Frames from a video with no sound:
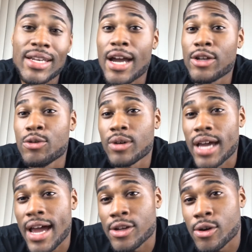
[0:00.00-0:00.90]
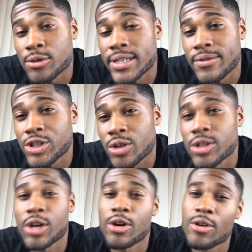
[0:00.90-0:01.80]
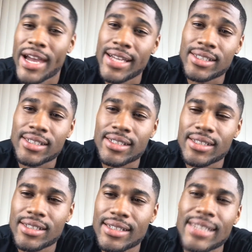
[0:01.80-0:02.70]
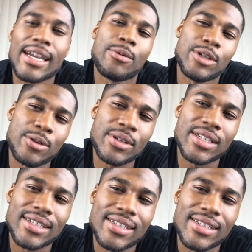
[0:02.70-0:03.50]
Now you want to have your own TV show and your own agency. That's how we doing it.